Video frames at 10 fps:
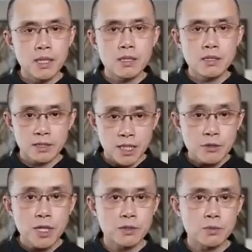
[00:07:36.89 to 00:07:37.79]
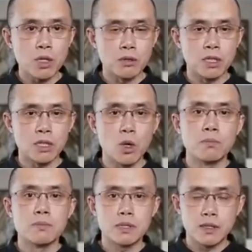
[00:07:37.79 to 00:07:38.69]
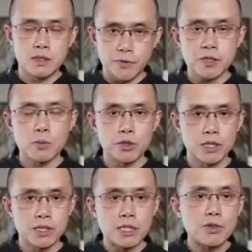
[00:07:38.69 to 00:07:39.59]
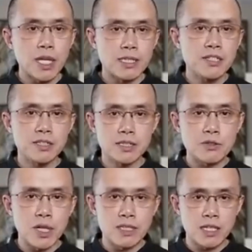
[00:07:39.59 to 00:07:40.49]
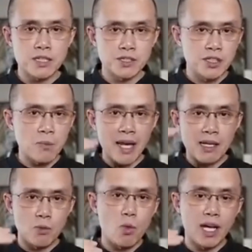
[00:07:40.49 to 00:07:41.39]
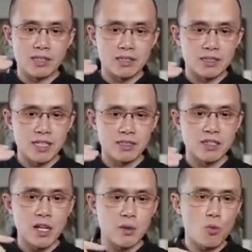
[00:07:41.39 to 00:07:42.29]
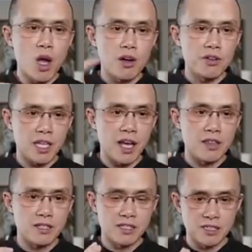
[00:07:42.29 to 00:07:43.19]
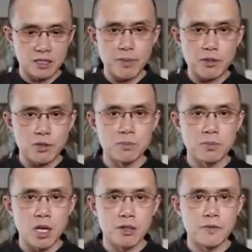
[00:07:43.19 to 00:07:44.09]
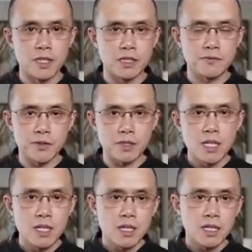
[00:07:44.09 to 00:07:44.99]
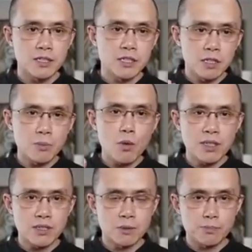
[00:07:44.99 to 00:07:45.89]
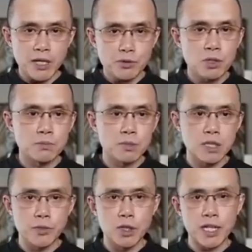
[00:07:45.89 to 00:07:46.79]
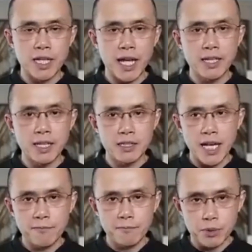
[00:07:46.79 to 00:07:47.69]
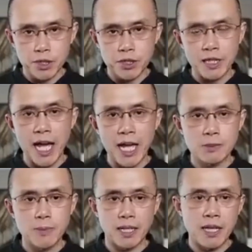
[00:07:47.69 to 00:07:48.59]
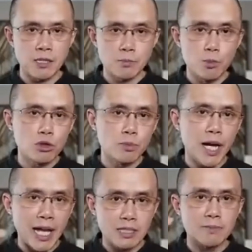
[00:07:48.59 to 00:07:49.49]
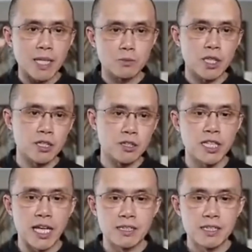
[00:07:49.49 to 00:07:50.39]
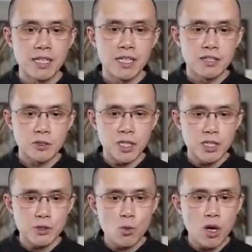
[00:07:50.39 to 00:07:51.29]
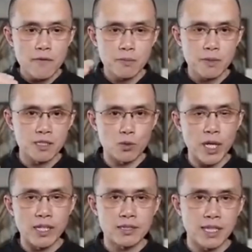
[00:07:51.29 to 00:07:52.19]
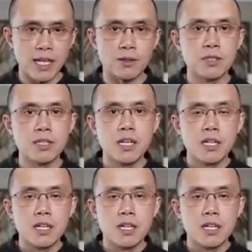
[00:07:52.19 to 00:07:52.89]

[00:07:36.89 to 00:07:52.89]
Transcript: In the decentralized world, well, first of all, centralization is not black and white. It's not one or the other. There's a spectrum of number one is a spectrum if we look at any particular aspect, and there's multiple aspects we got to look at. So each one of them is a gradient scale.